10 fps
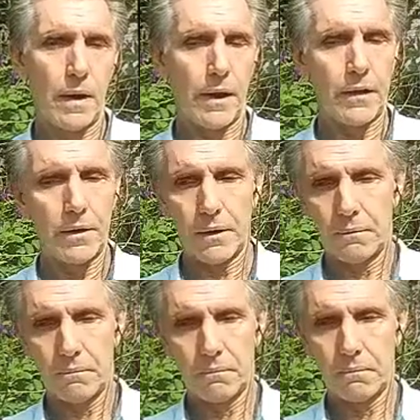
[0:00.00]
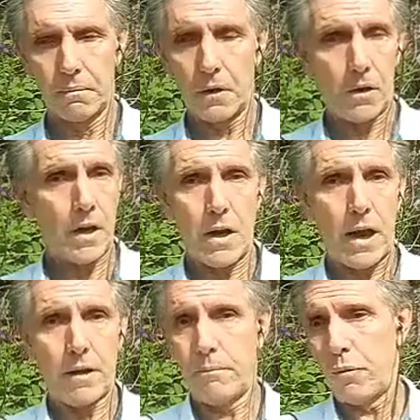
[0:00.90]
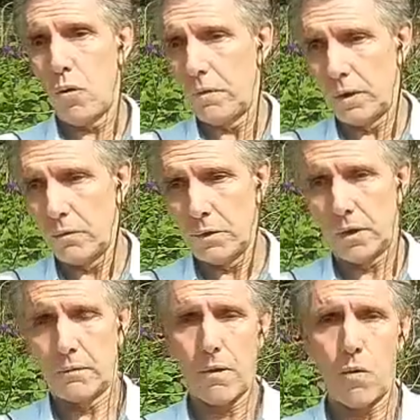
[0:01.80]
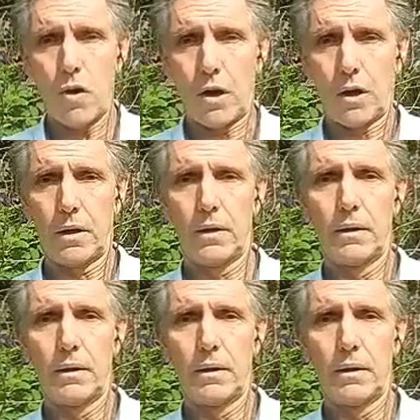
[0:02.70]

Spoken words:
And again, I can prove it with my work.